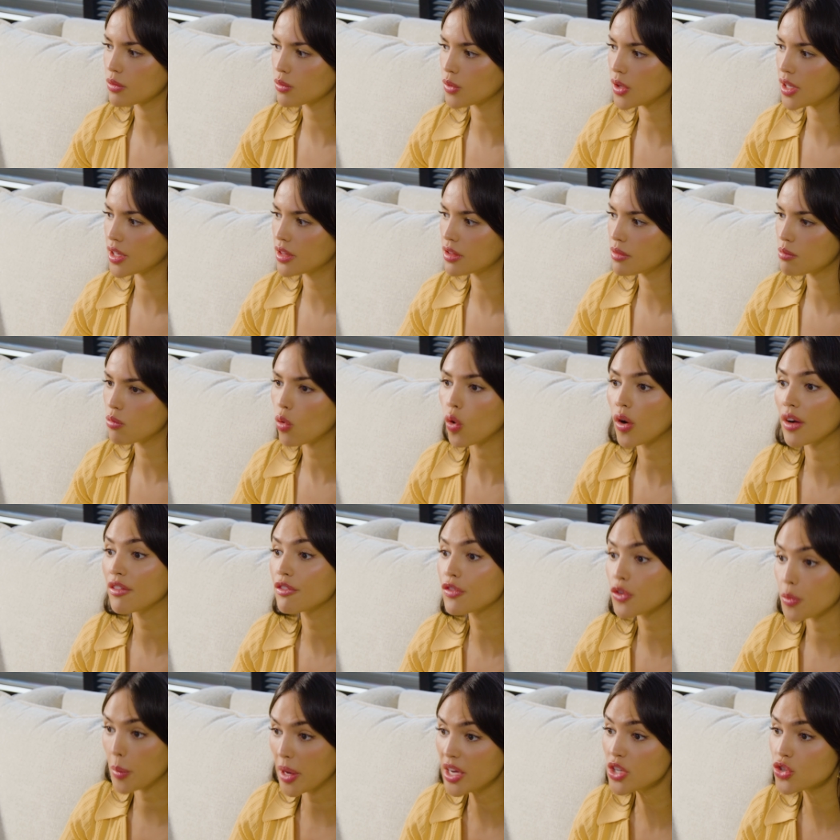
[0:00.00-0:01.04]
with more
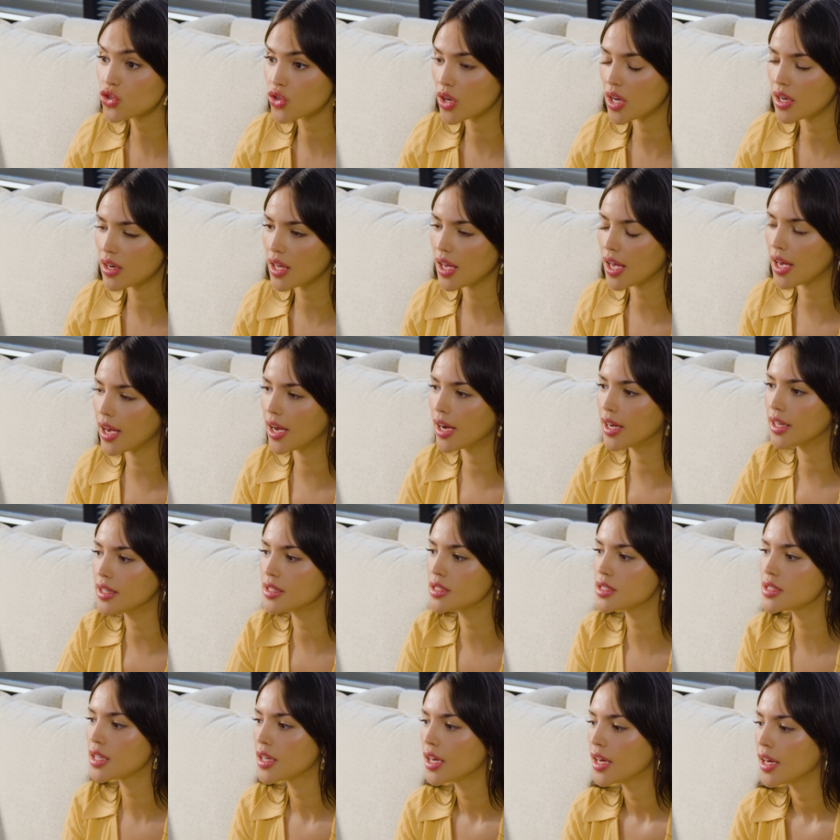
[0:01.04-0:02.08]
information and